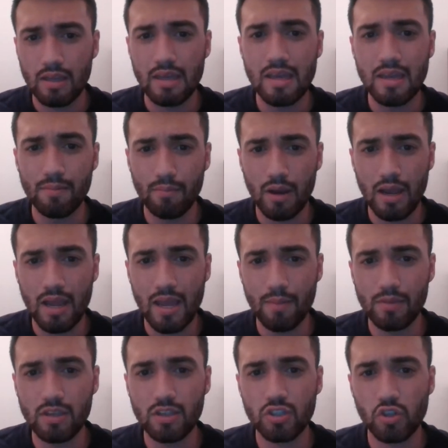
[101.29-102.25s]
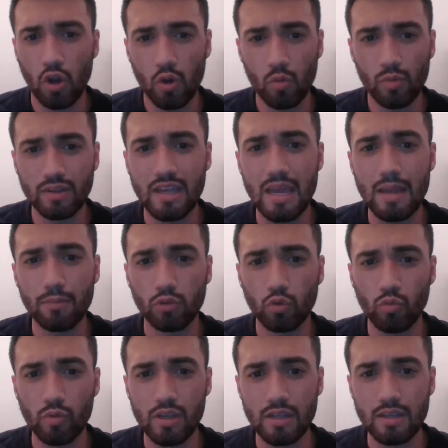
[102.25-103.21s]
in Miami, starting with game
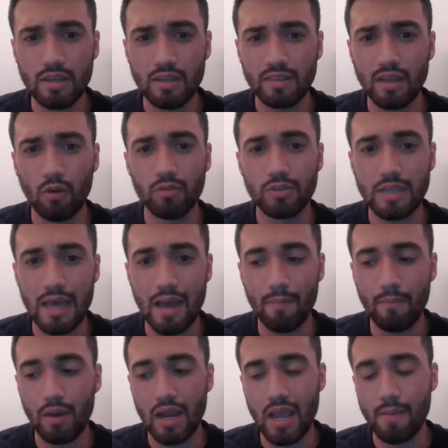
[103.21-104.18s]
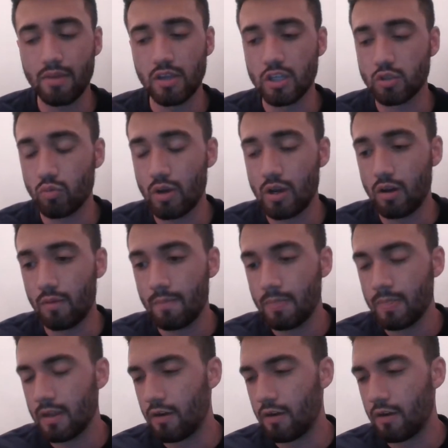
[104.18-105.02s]
three. That was at Miami as well.